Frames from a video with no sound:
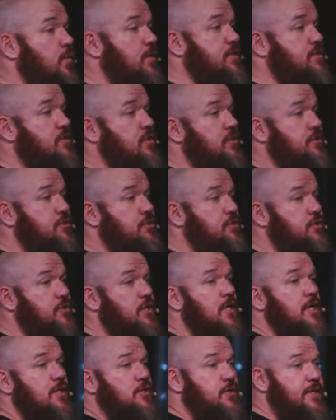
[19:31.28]
They want a solution
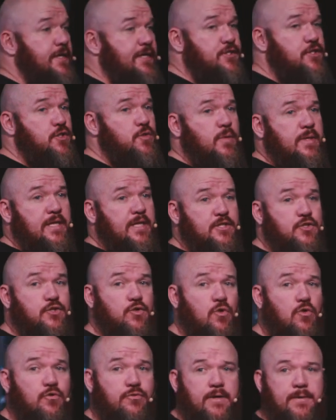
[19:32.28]
to the issues with their
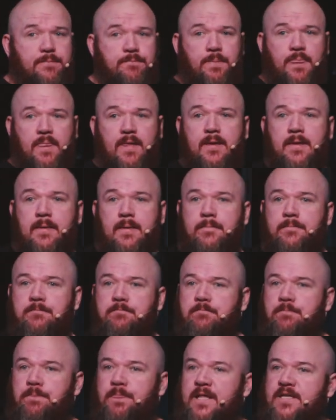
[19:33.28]
children.
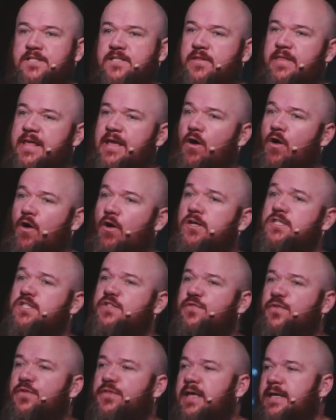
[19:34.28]
So they
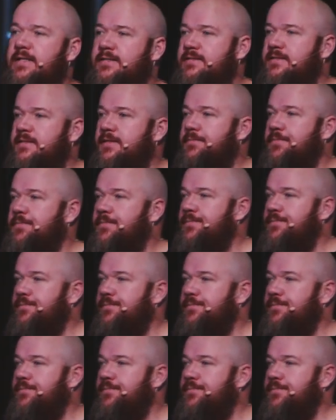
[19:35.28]
ask for that.